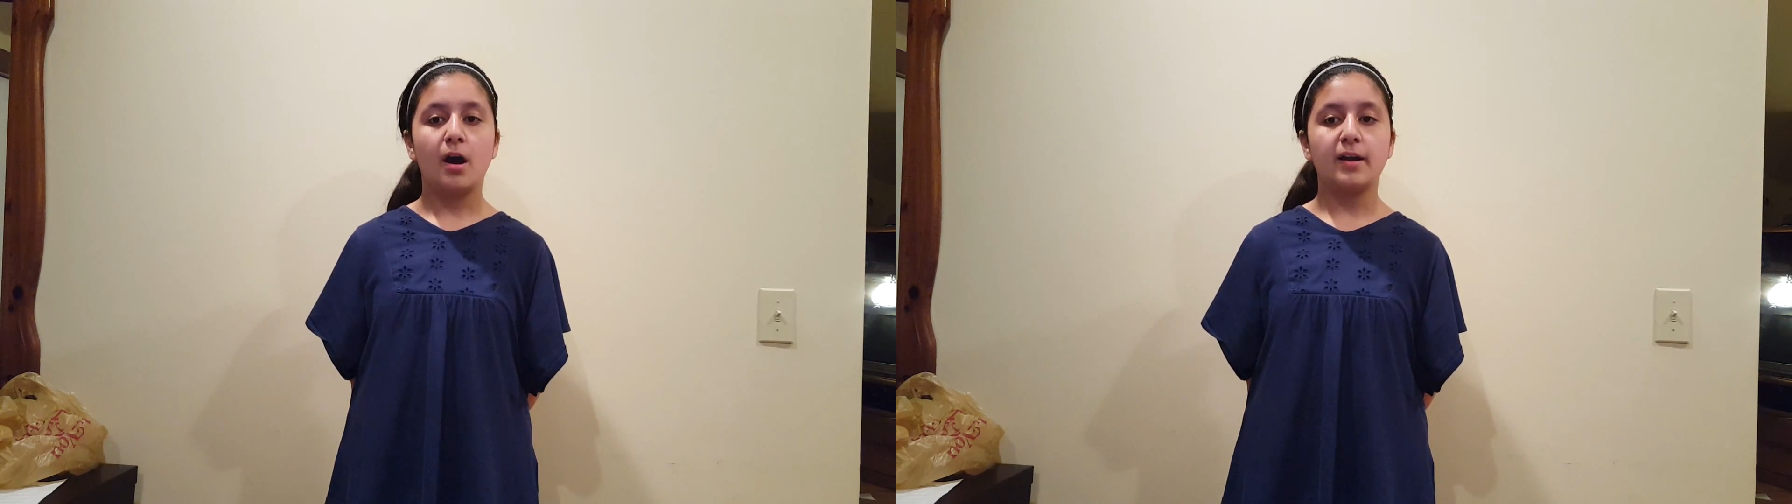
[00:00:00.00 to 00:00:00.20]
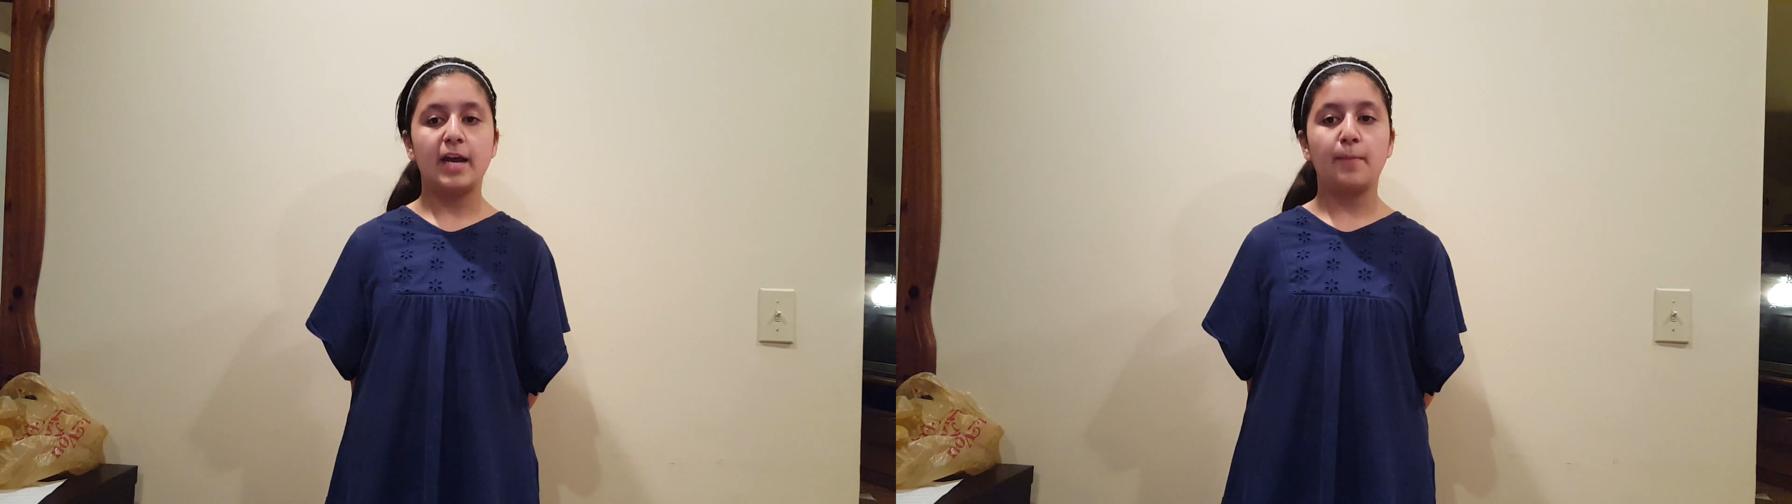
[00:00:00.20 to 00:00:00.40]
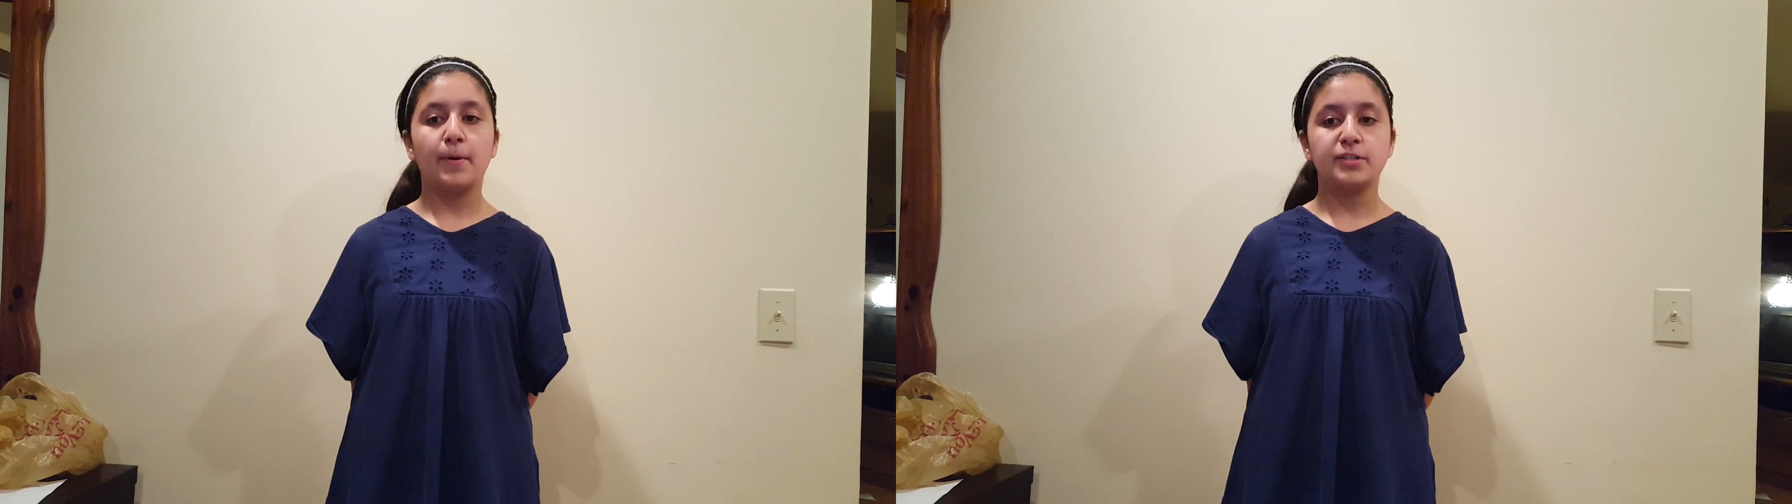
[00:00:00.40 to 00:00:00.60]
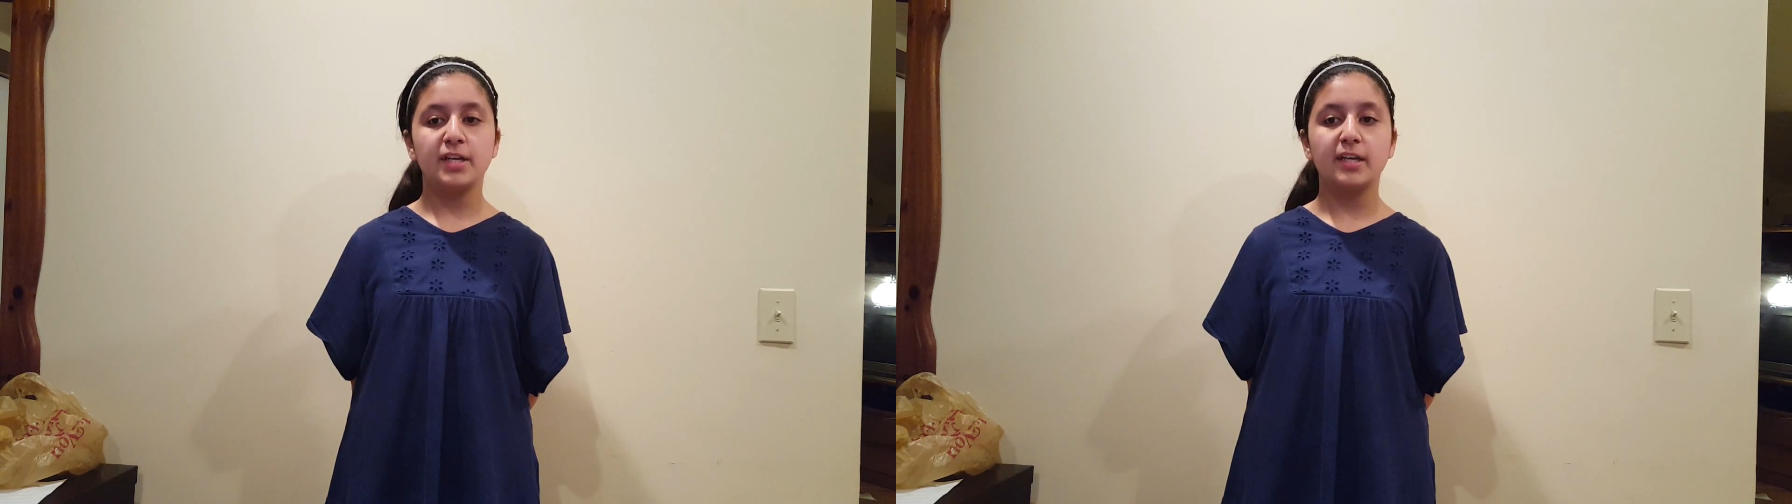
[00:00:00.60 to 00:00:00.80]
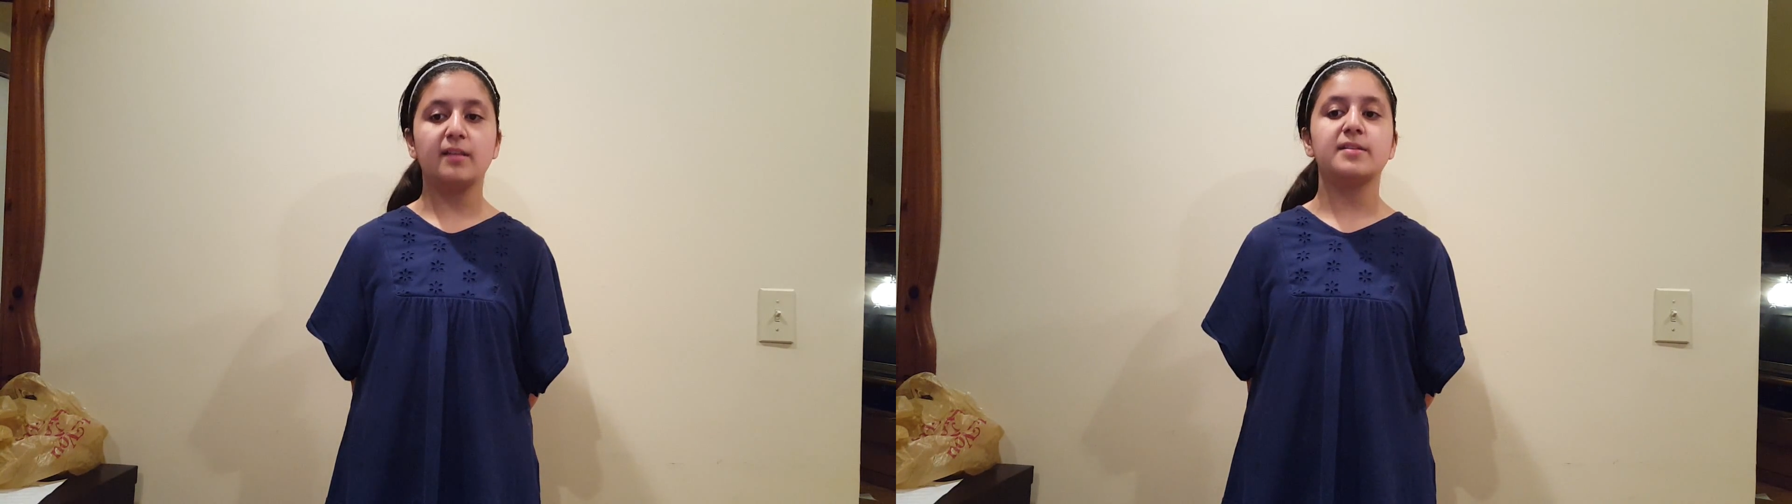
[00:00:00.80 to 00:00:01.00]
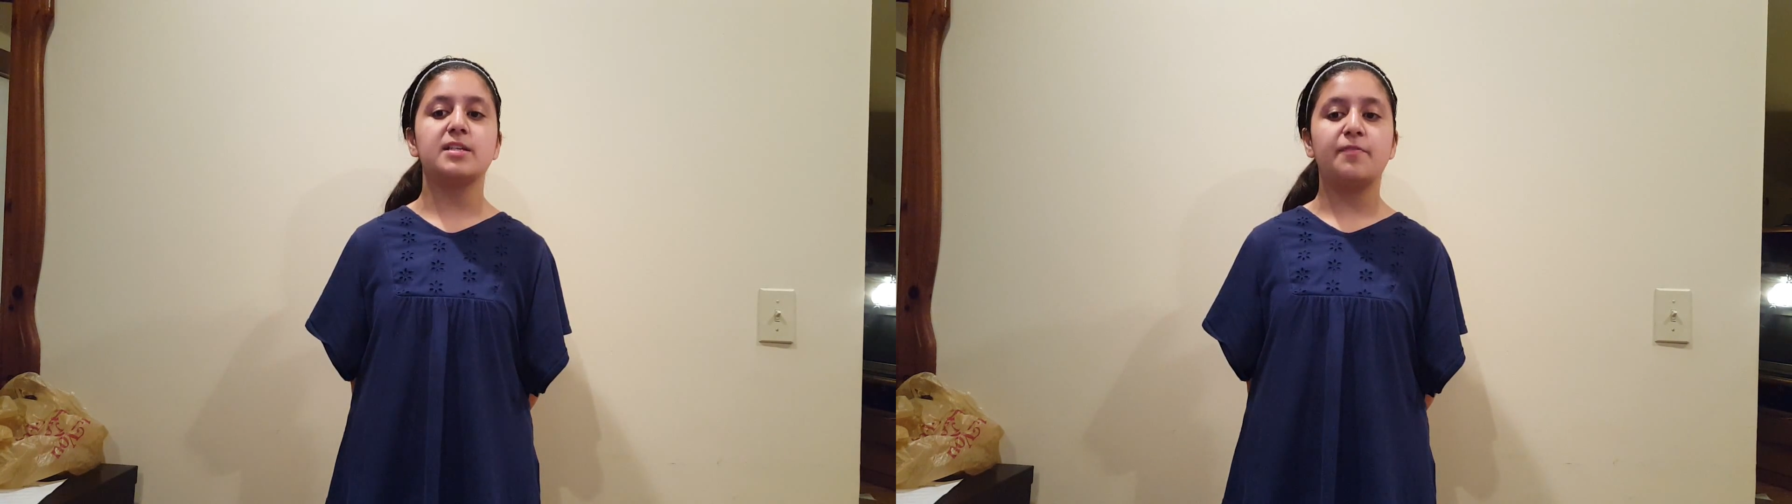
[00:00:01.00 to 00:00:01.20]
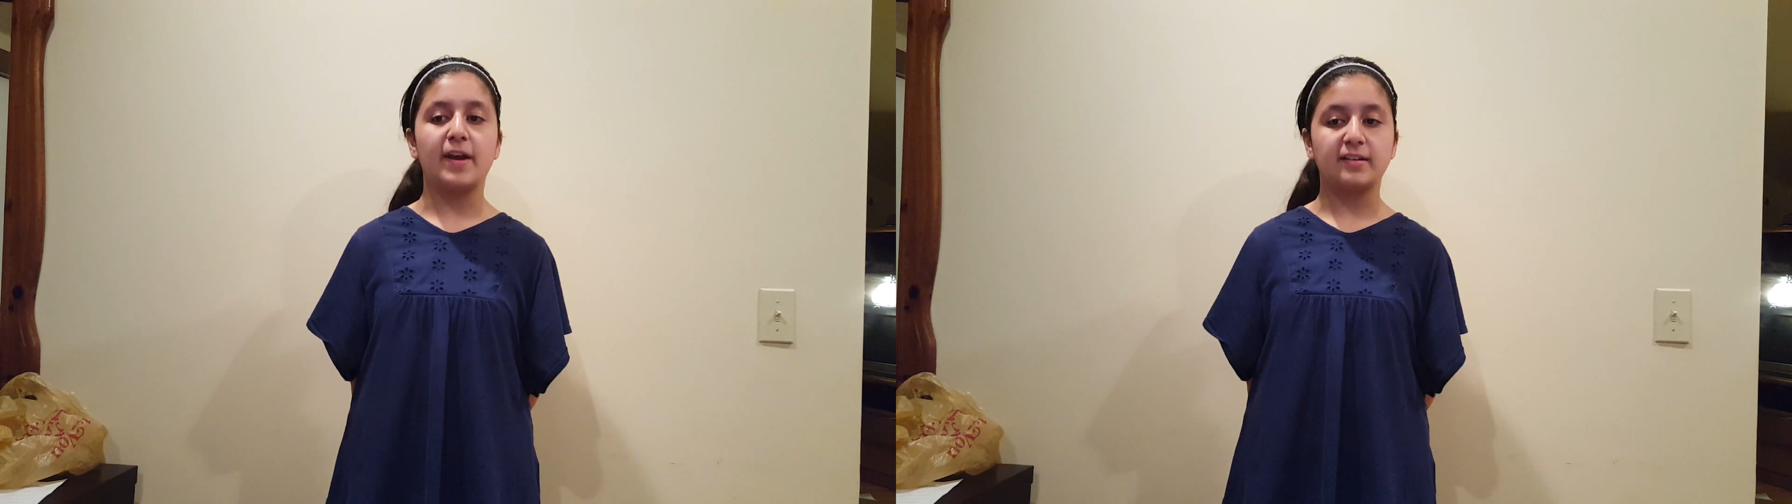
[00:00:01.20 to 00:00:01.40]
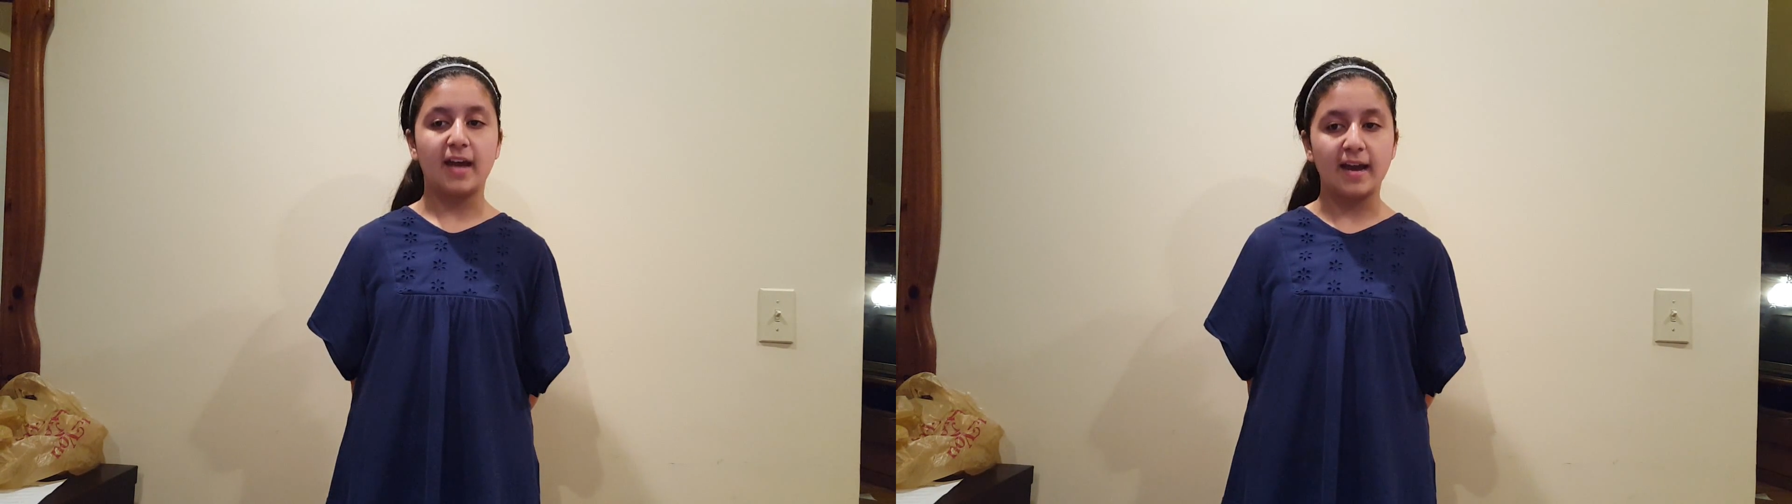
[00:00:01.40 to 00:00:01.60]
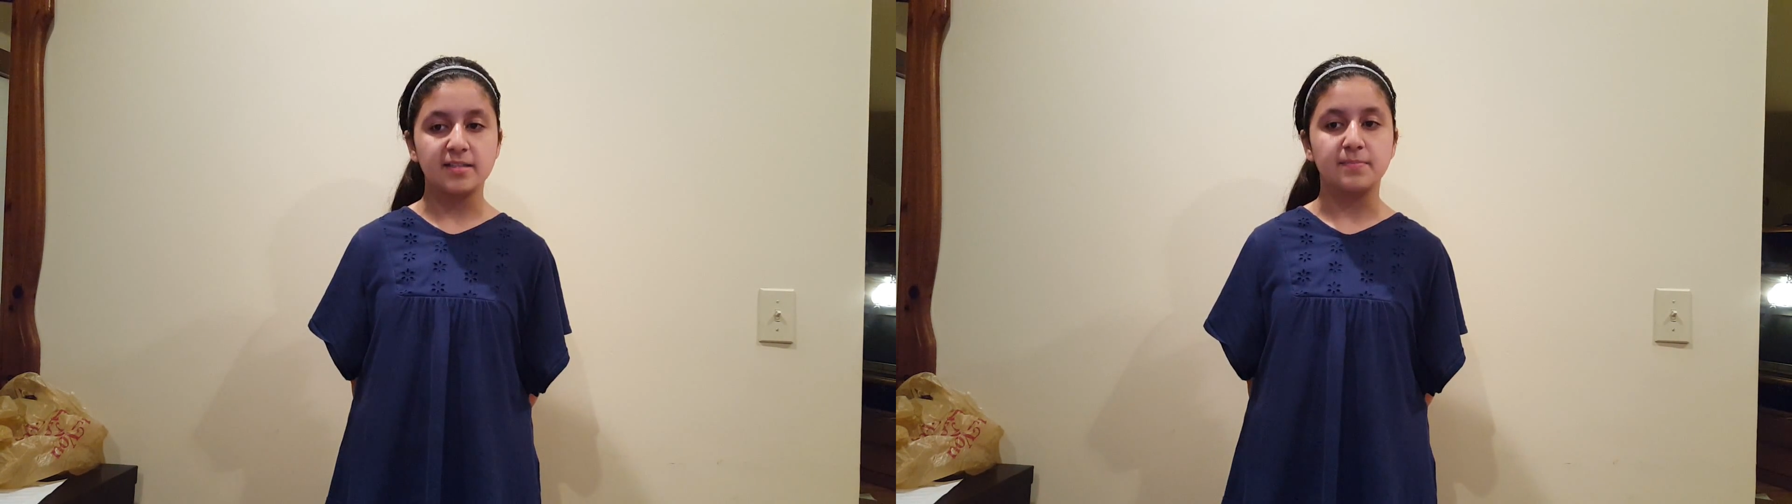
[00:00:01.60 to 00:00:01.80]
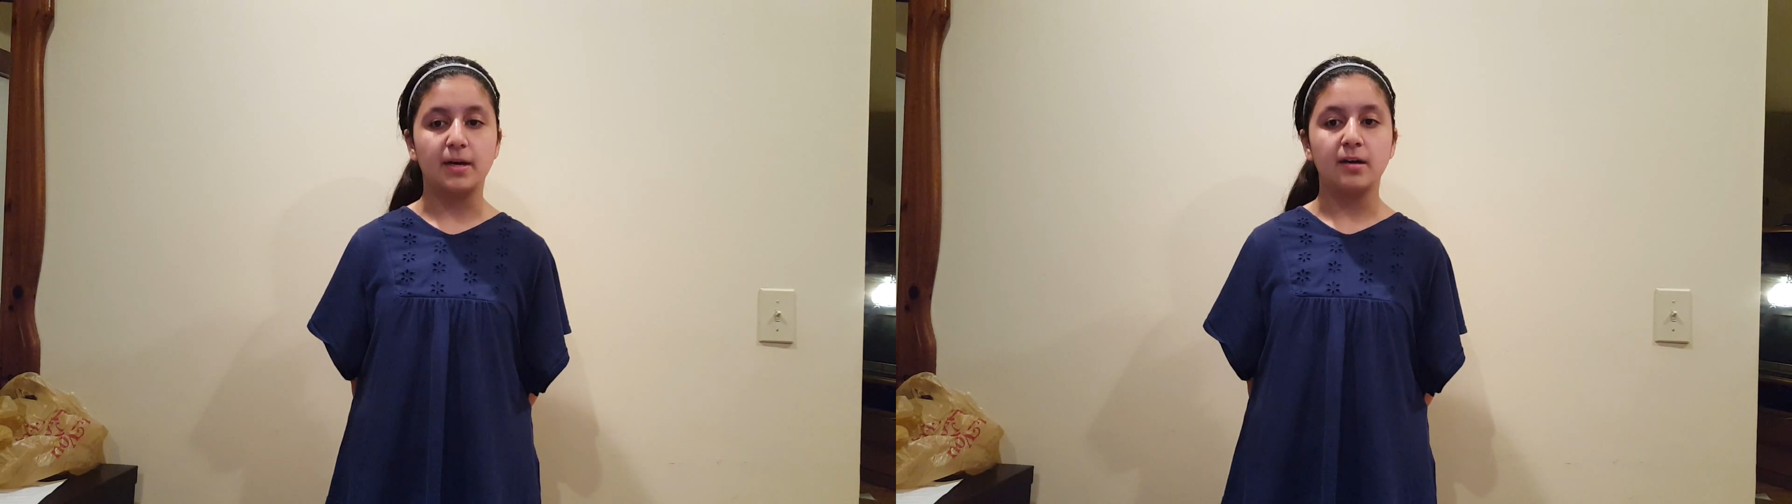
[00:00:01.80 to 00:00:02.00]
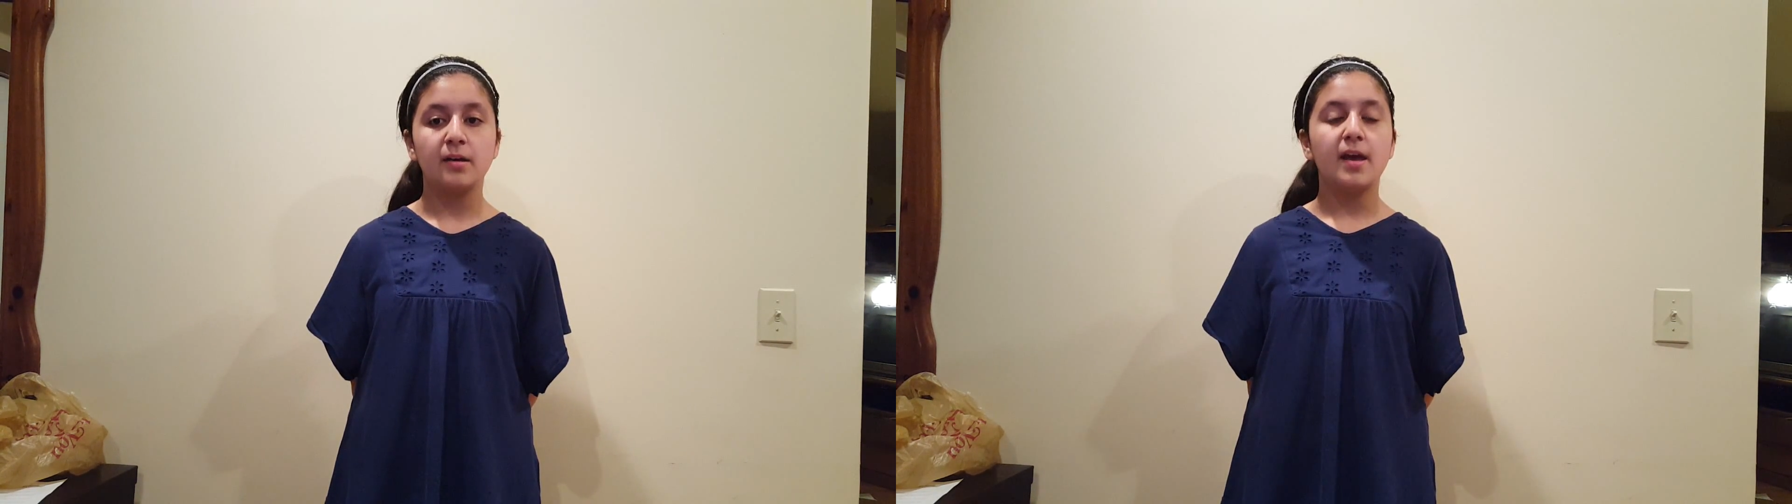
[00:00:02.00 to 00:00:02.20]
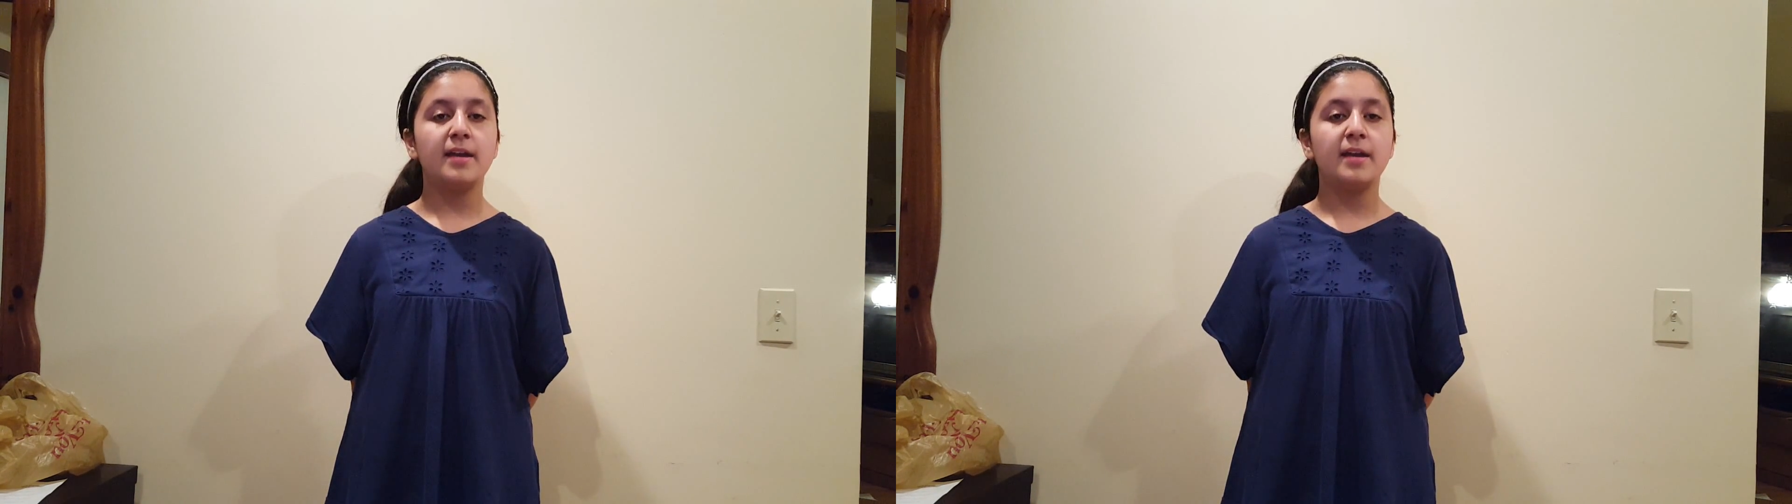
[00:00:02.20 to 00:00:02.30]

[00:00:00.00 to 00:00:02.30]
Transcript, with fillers: on how particulates affect asthma